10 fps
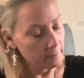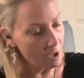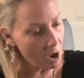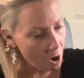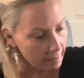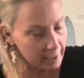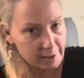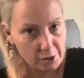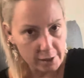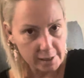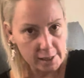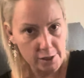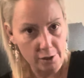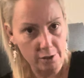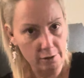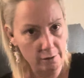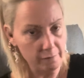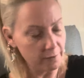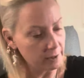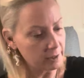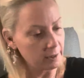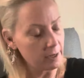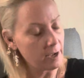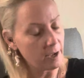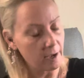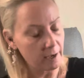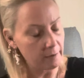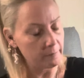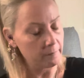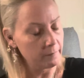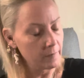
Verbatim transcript: Oh, and I saw a sea turtle fucking, um,